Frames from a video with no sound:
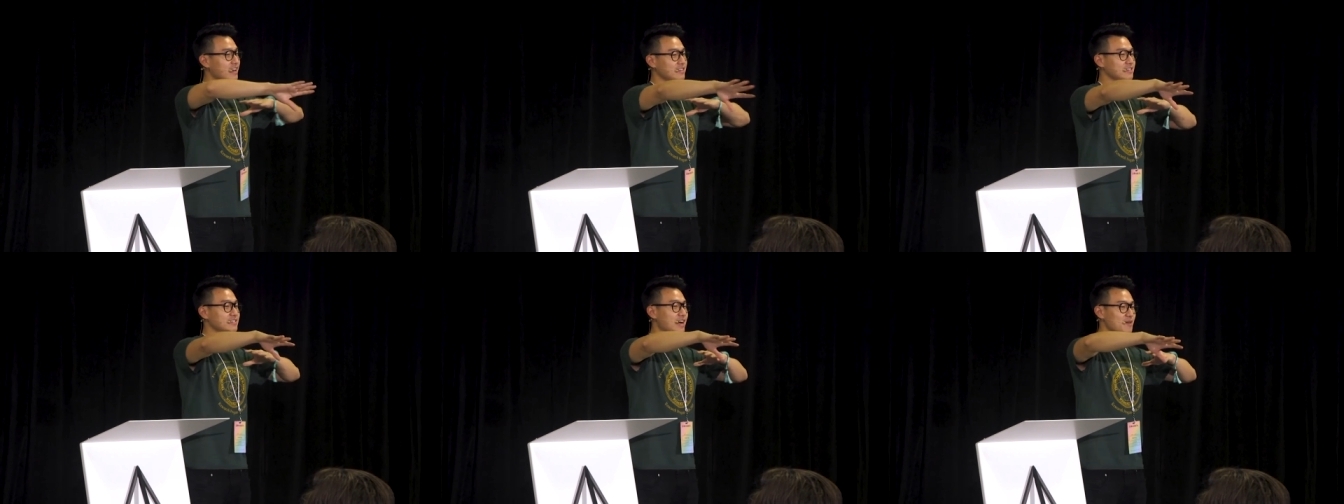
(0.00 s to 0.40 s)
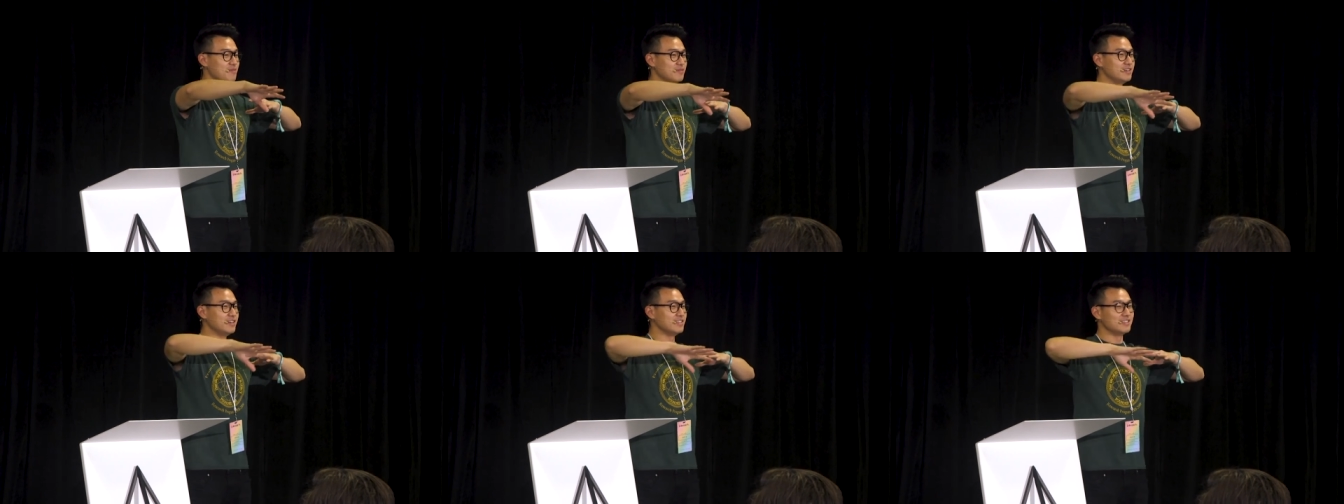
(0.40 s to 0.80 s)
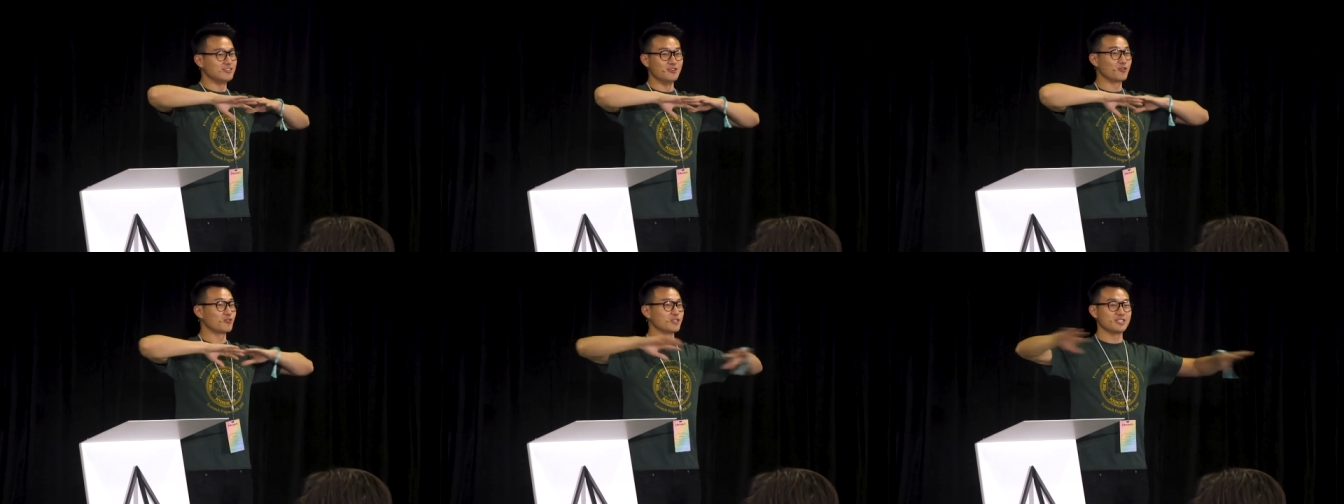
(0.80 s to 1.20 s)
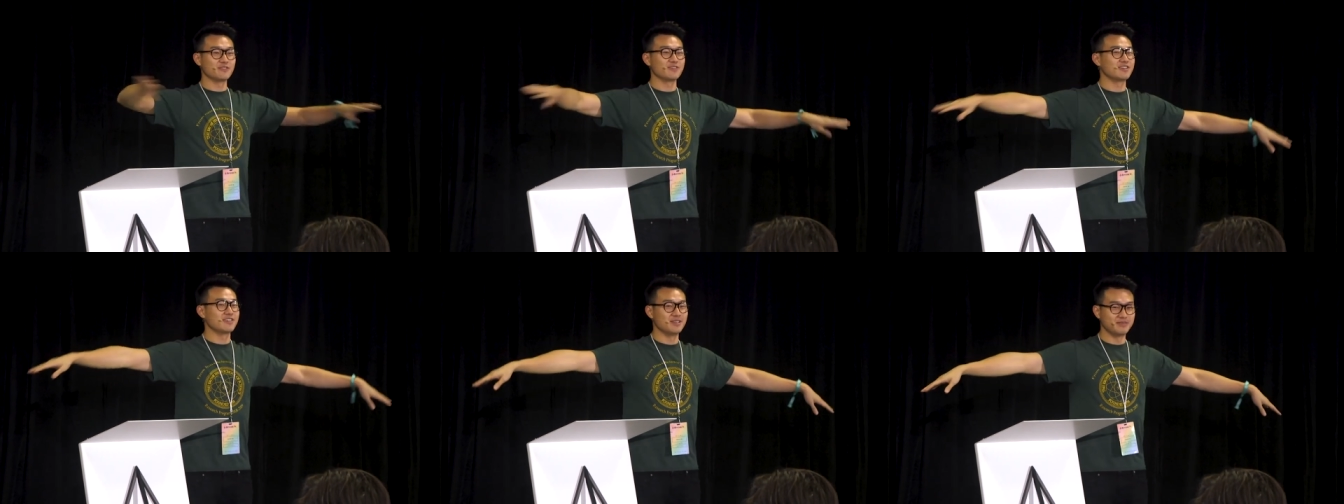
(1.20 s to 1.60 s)
at the top. No
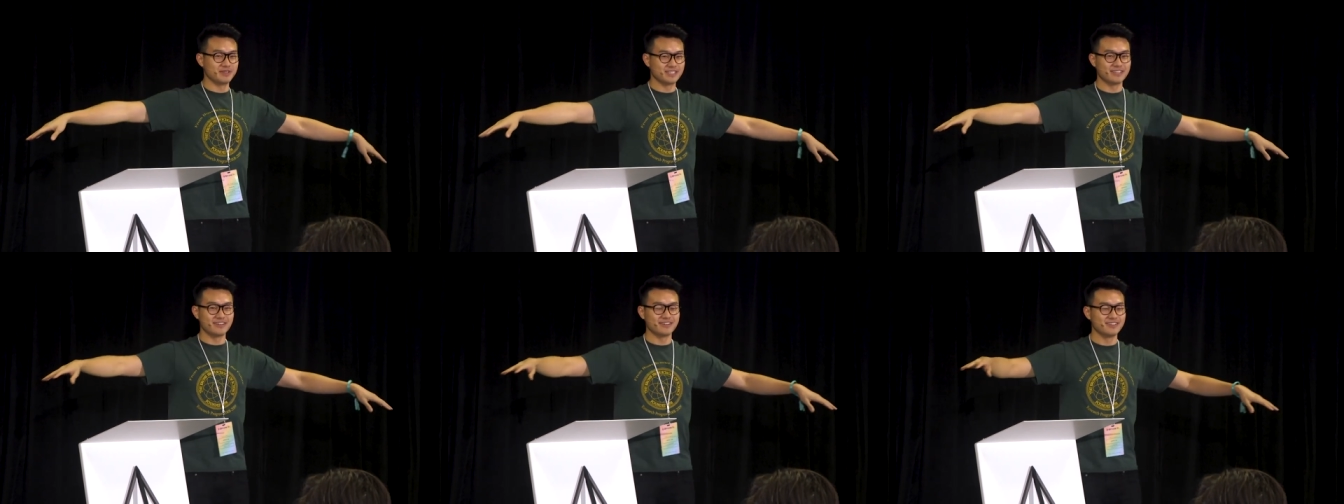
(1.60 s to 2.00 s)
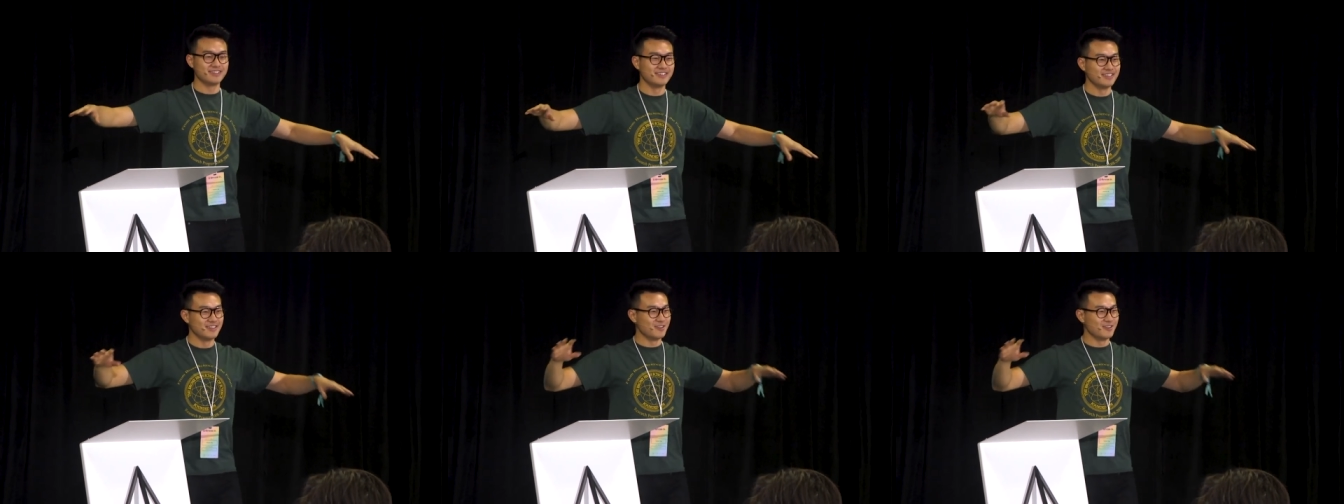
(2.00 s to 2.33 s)
Christopher Columbus here